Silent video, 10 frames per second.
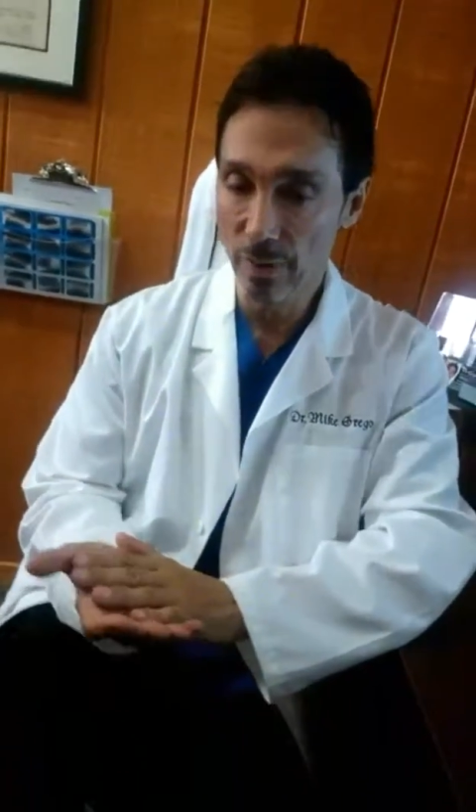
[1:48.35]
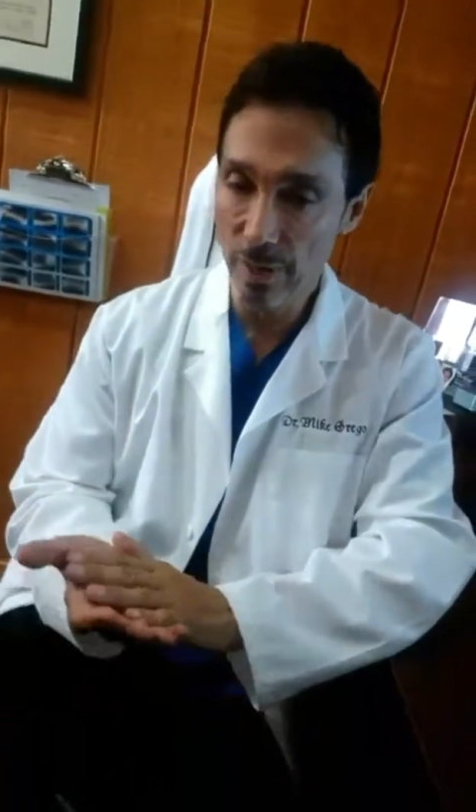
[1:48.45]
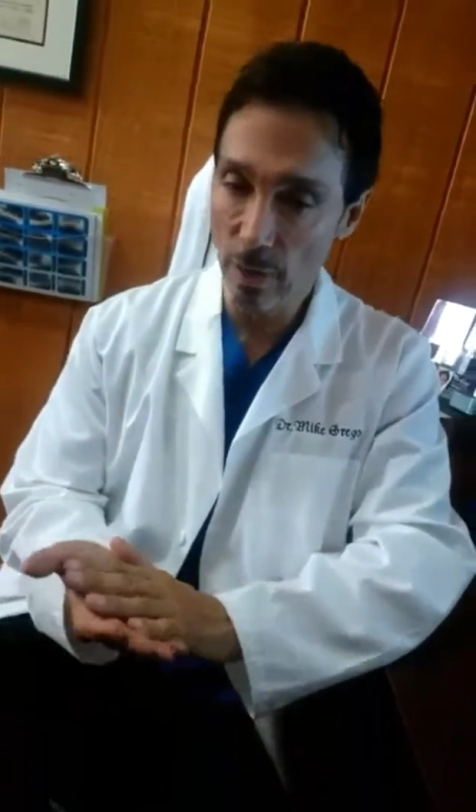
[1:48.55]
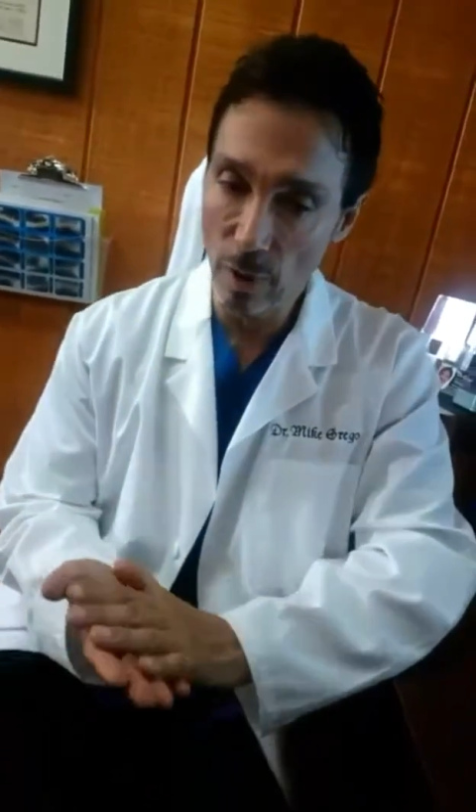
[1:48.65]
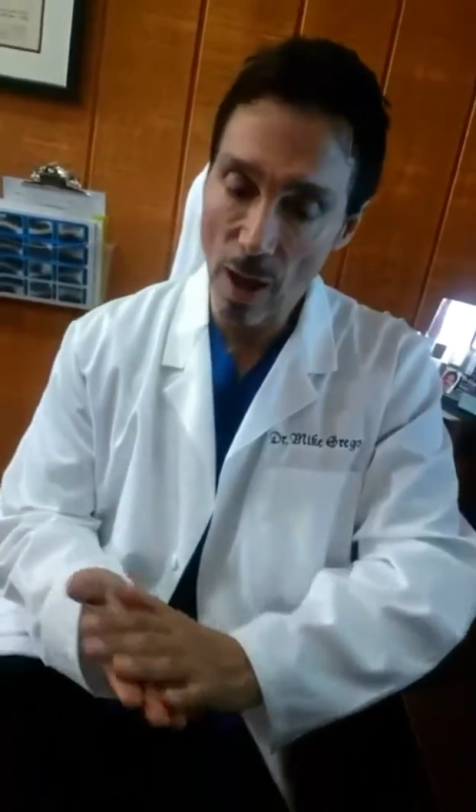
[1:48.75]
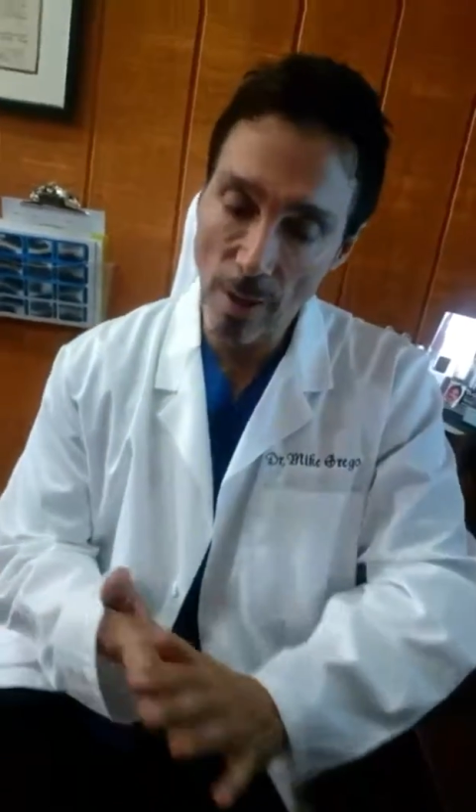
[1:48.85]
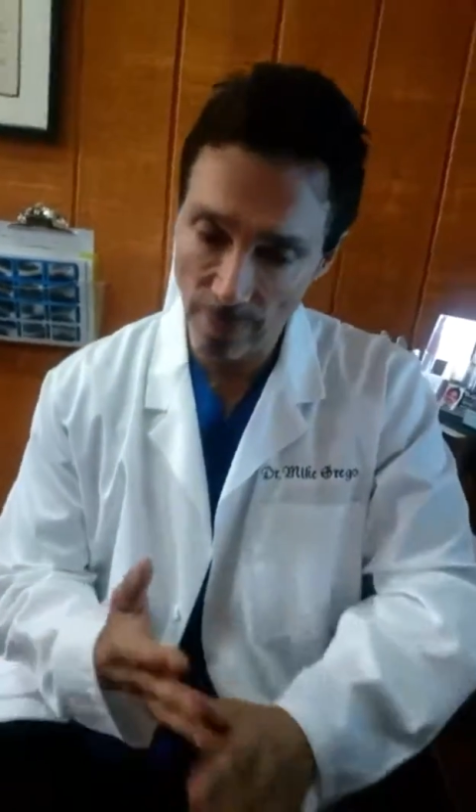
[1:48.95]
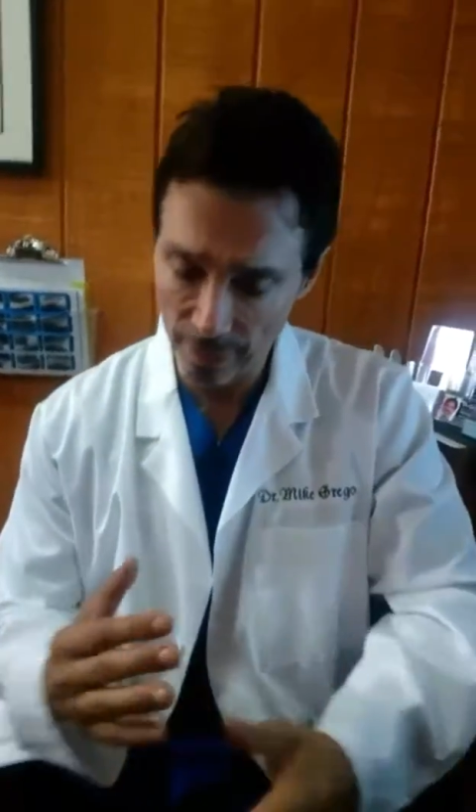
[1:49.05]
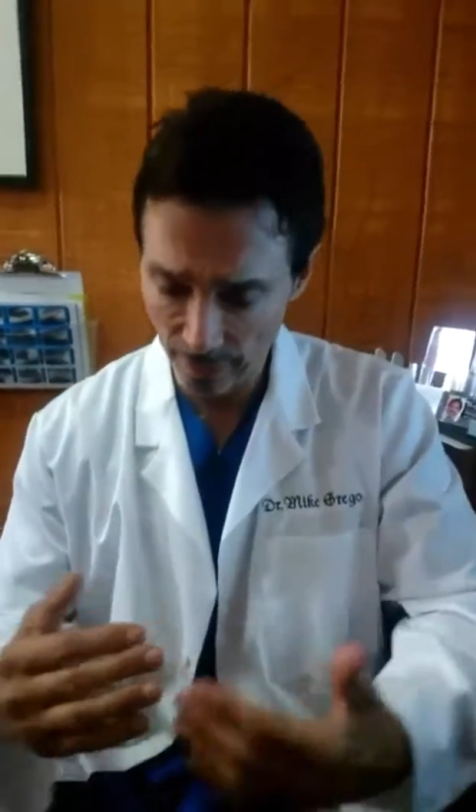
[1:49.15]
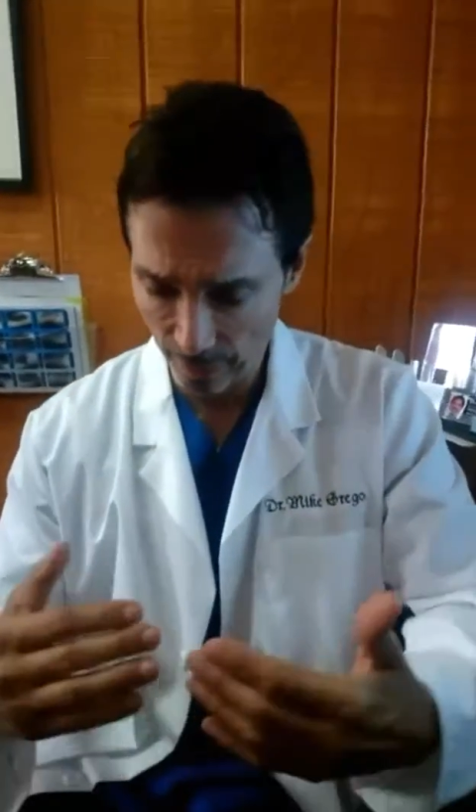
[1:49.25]
If you say, well, how
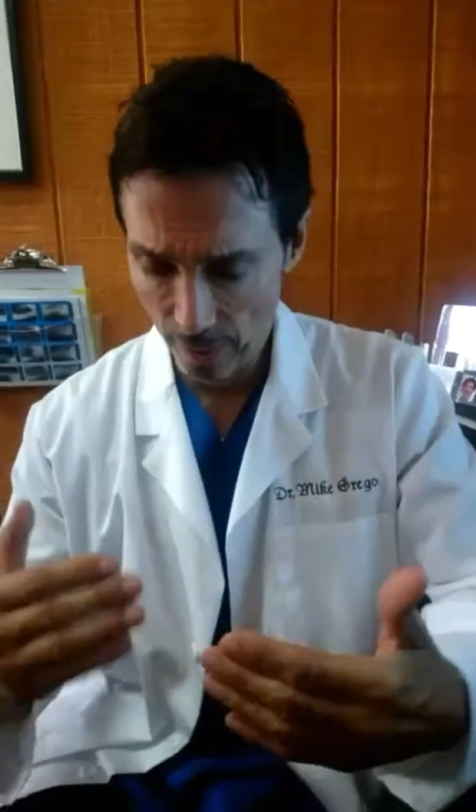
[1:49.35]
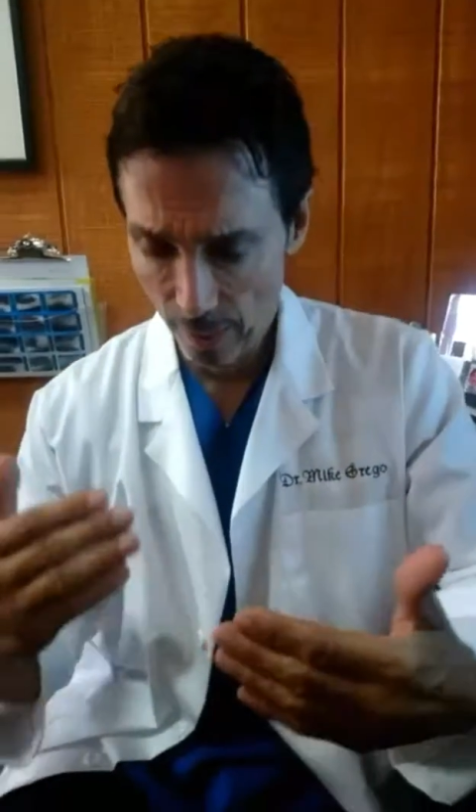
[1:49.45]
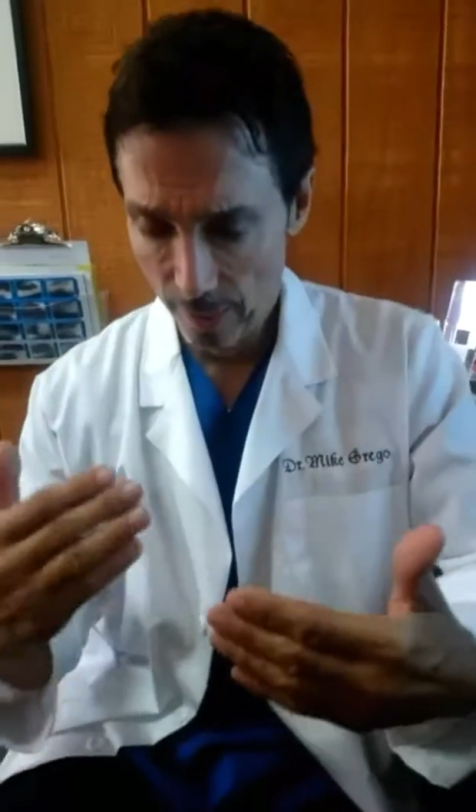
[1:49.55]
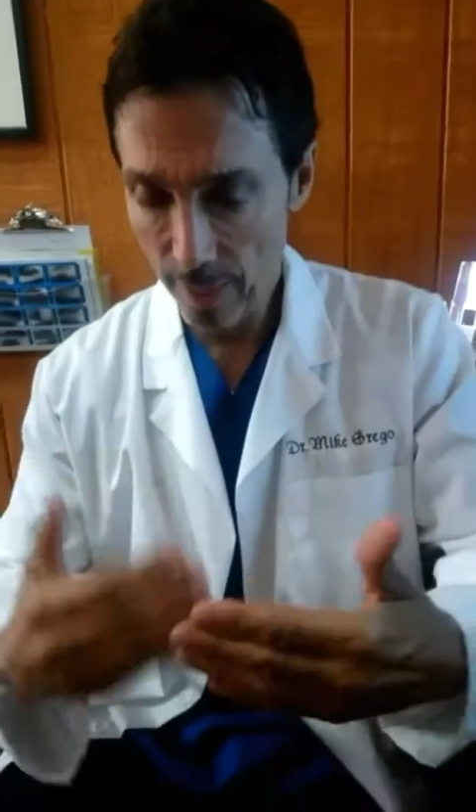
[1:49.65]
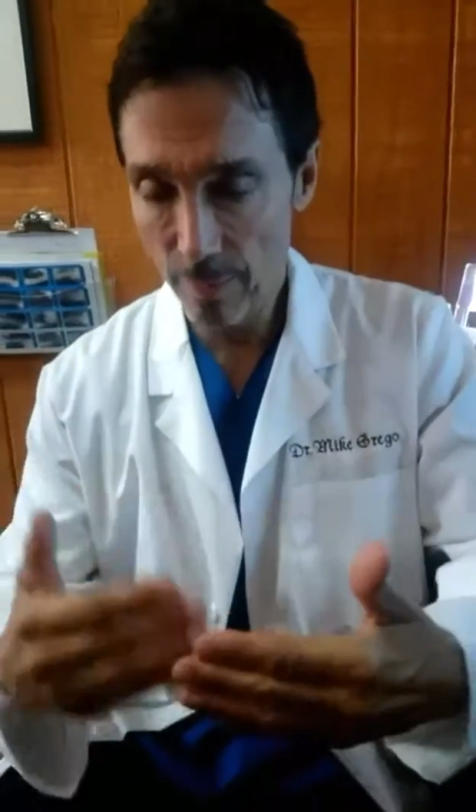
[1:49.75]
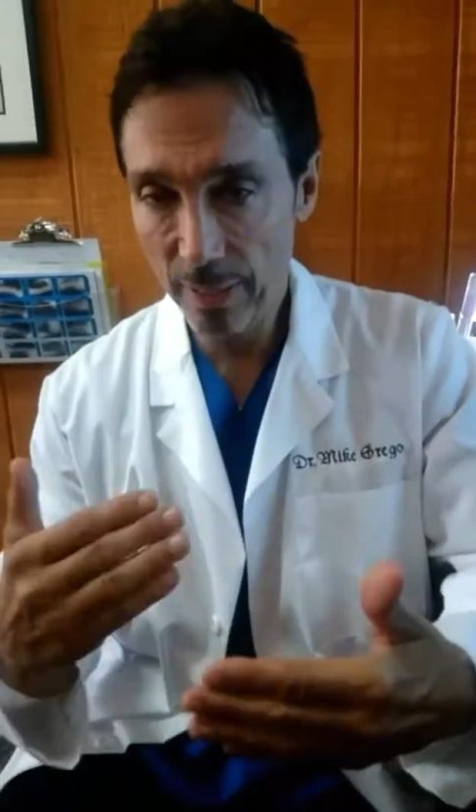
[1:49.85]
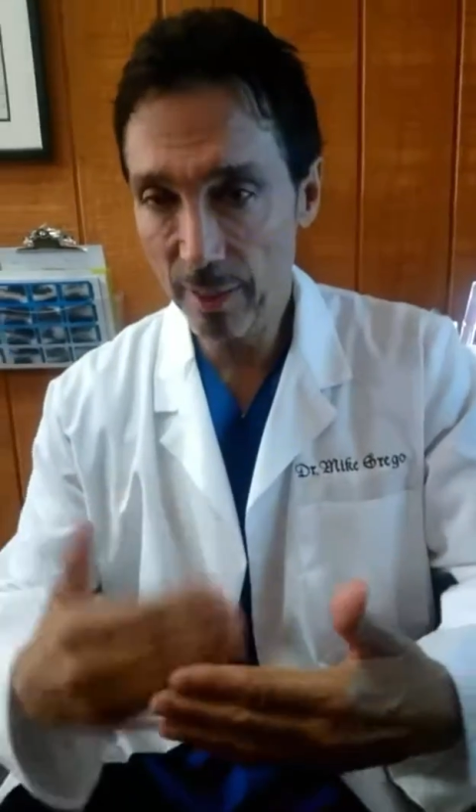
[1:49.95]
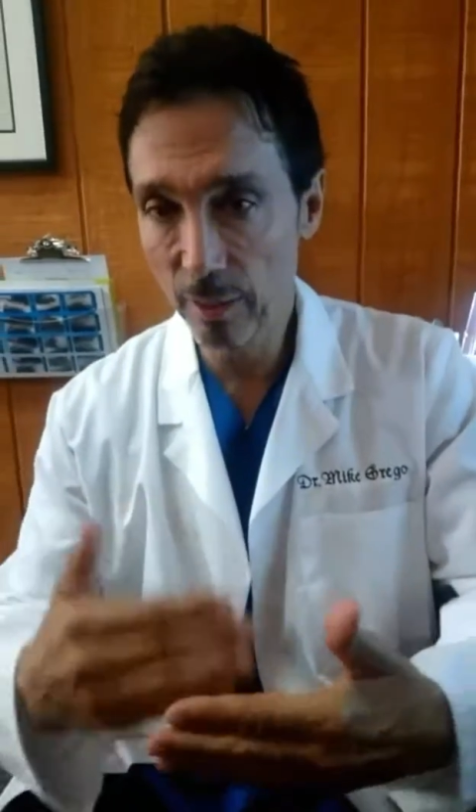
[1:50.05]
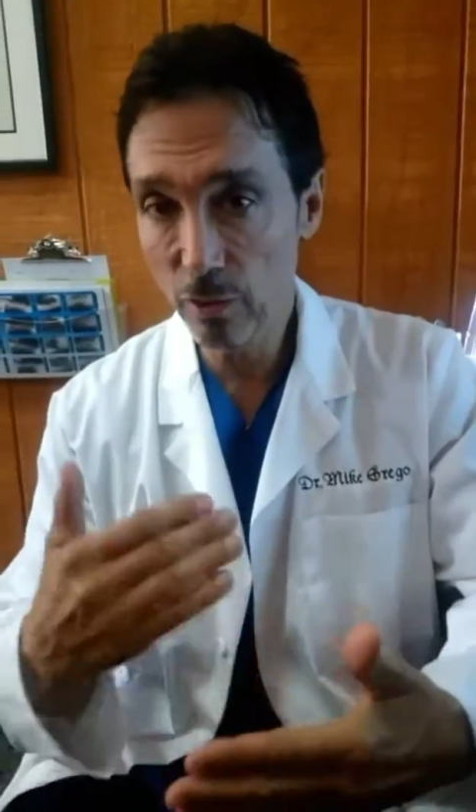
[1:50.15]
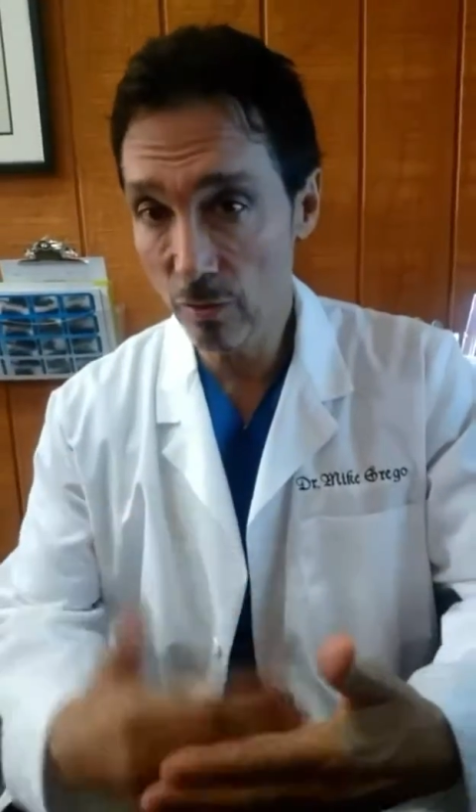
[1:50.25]
am I going to keep my teeth